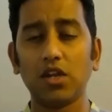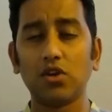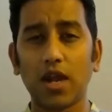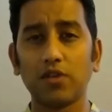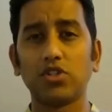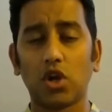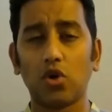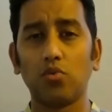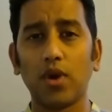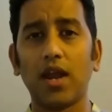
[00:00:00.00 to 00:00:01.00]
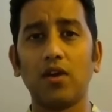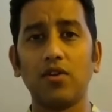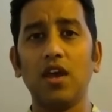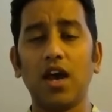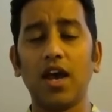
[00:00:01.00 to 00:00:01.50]
encroached
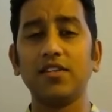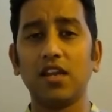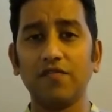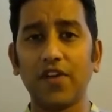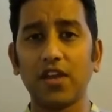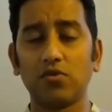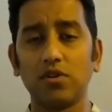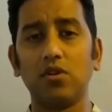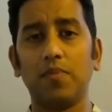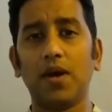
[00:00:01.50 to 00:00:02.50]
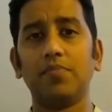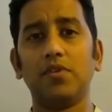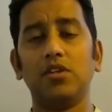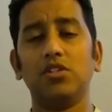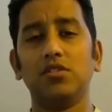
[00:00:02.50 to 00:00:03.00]
around identifying critical
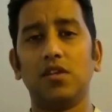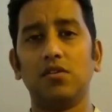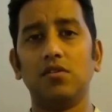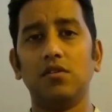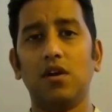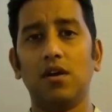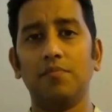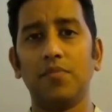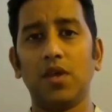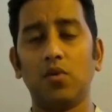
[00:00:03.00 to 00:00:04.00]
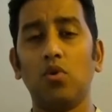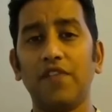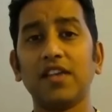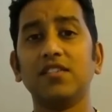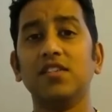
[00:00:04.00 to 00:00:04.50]
populations that
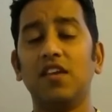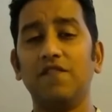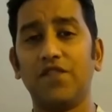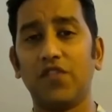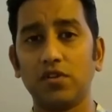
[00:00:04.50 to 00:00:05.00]
will vaccinate